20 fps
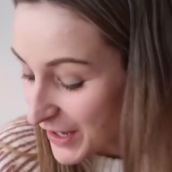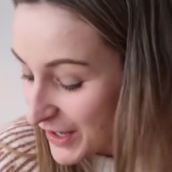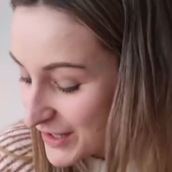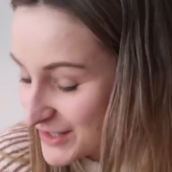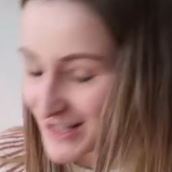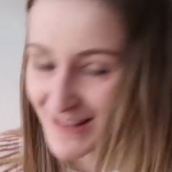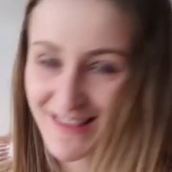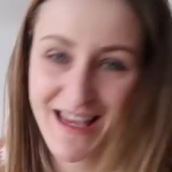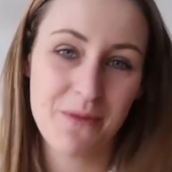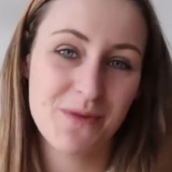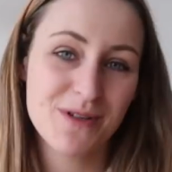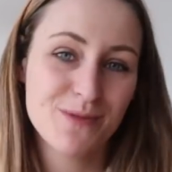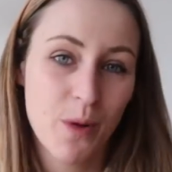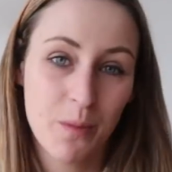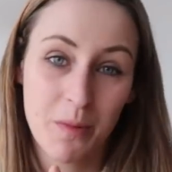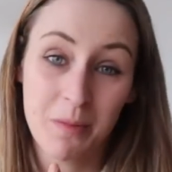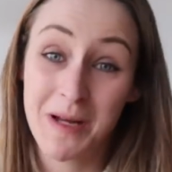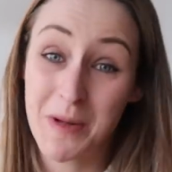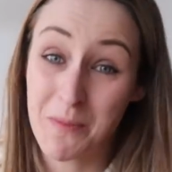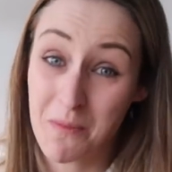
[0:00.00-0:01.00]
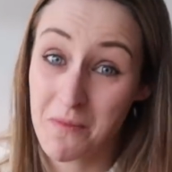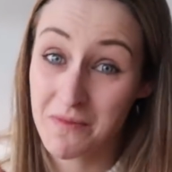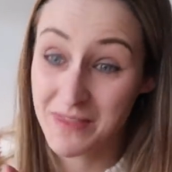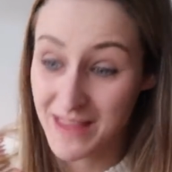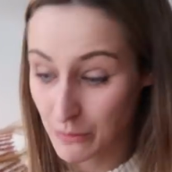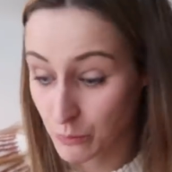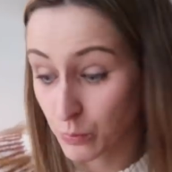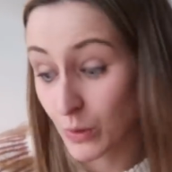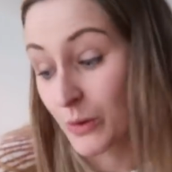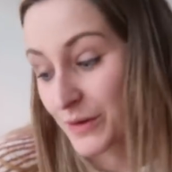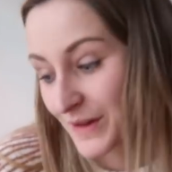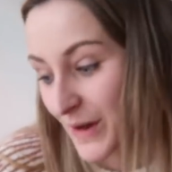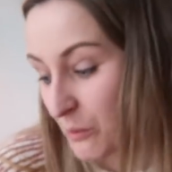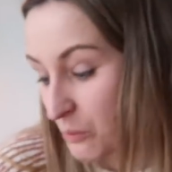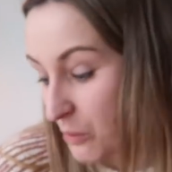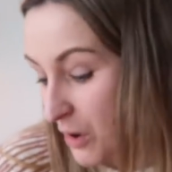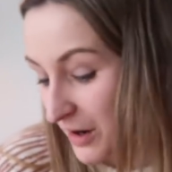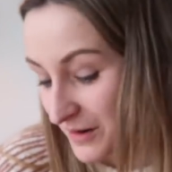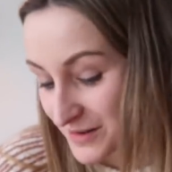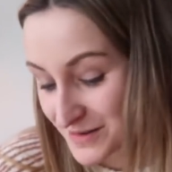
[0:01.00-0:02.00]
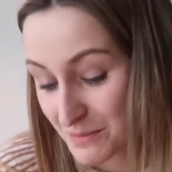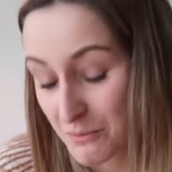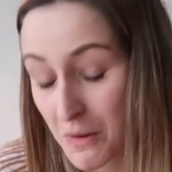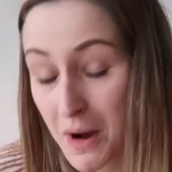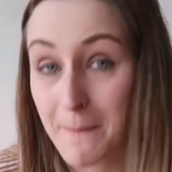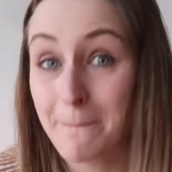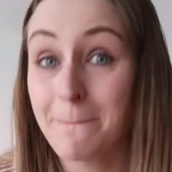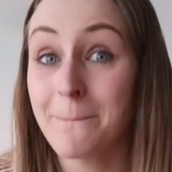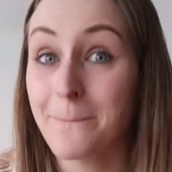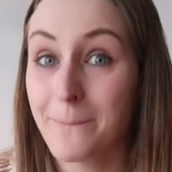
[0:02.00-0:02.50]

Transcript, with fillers: So that was probably, that, well, that was my